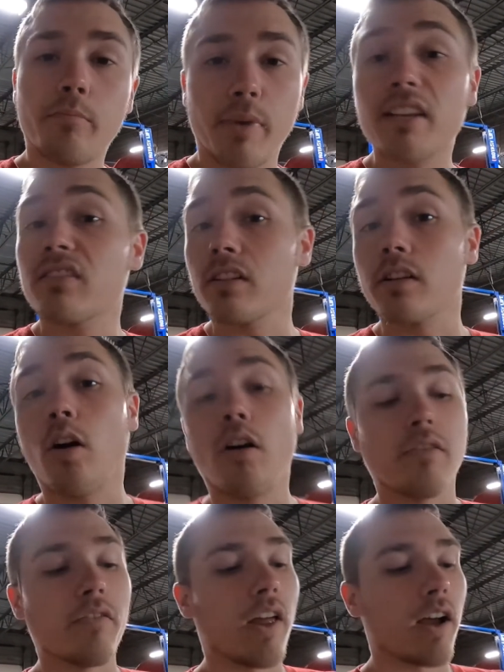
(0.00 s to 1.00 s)
basically
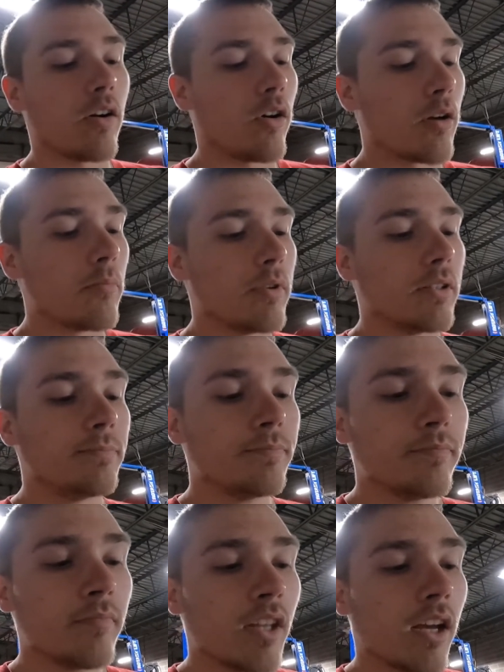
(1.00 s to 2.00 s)
off of that car, but
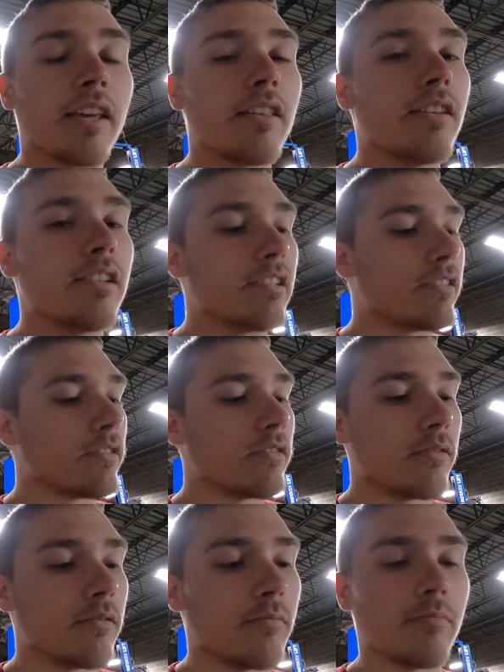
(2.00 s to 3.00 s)
I make these
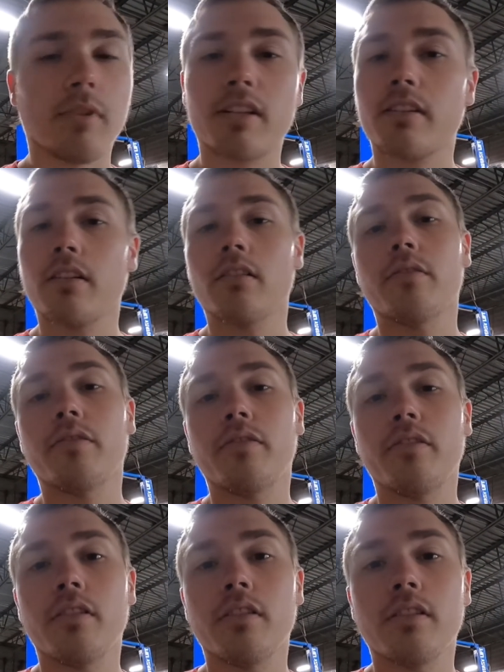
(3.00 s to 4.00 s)

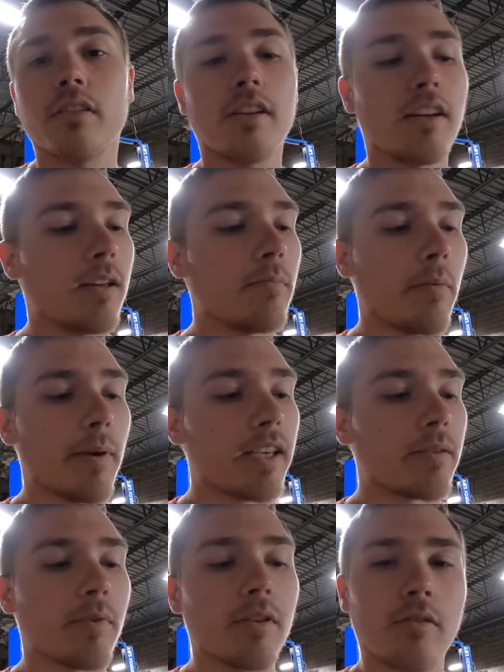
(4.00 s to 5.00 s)
myself in my
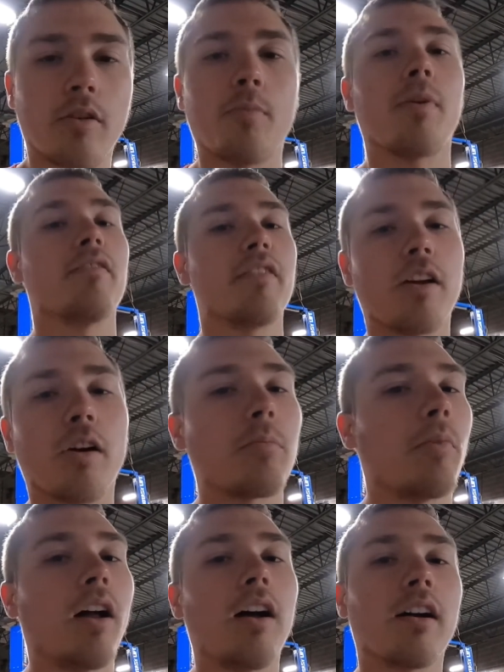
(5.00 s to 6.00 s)
basement on my VR
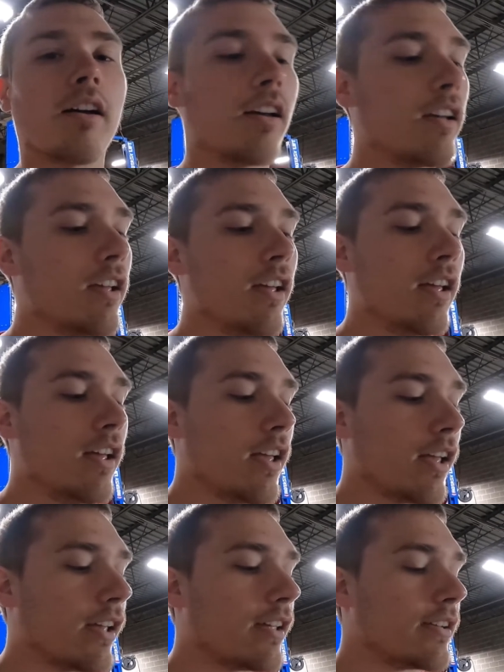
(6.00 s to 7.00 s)
block,
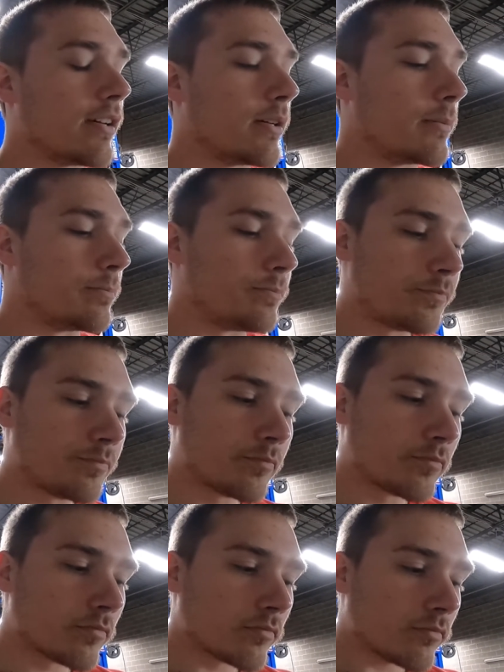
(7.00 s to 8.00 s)
and
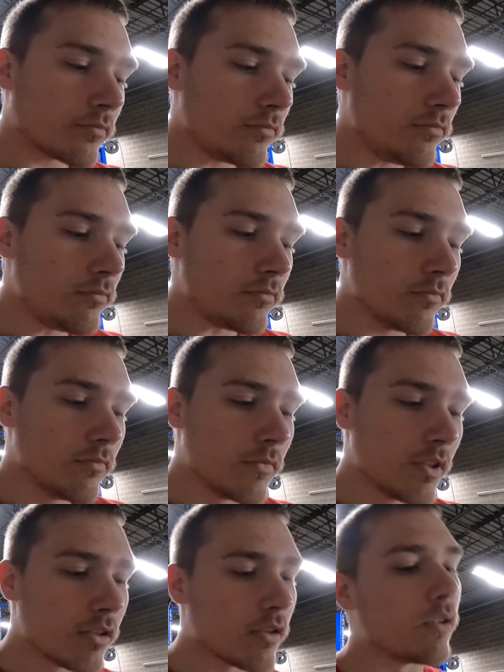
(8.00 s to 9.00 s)

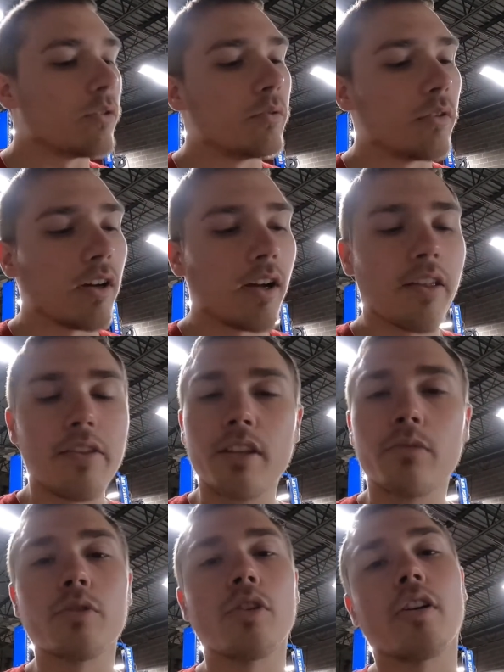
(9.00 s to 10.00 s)
so
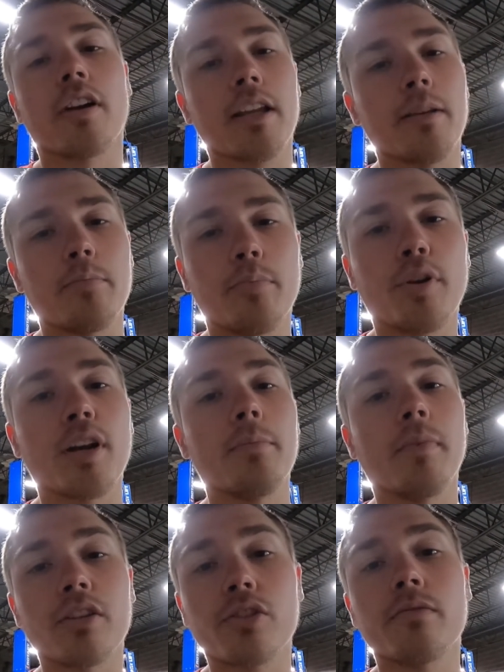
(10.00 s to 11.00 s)
this was already pretty
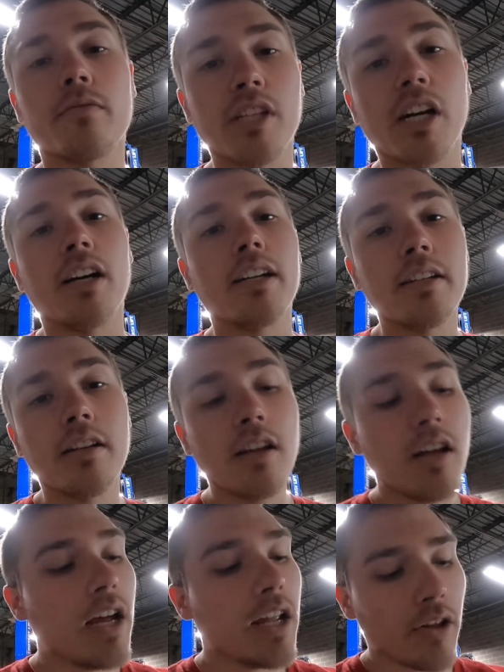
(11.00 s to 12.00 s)
much done.
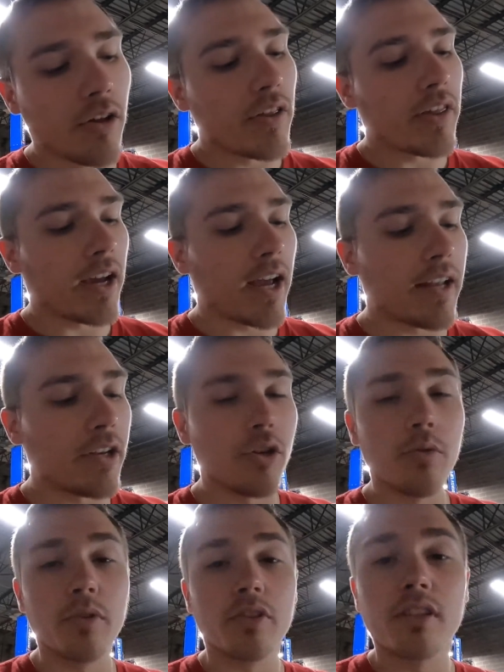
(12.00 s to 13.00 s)
The only thing I had to
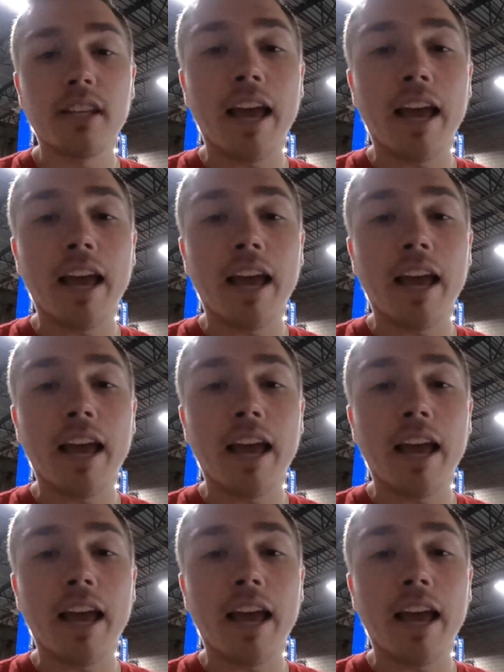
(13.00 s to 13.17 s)
do was just